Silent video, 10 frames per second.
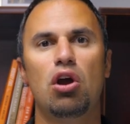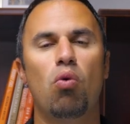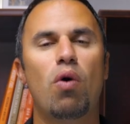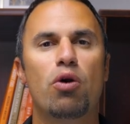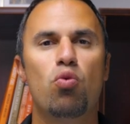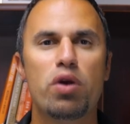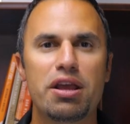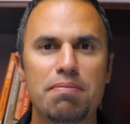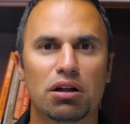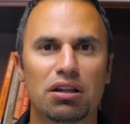why
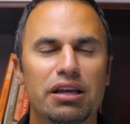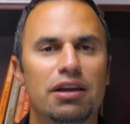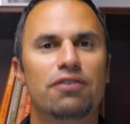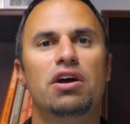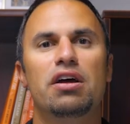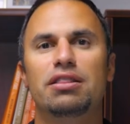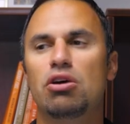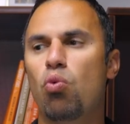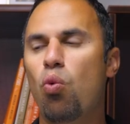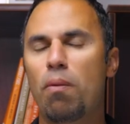we believe the
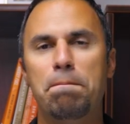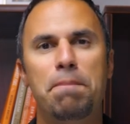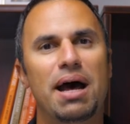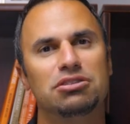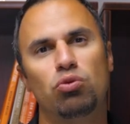best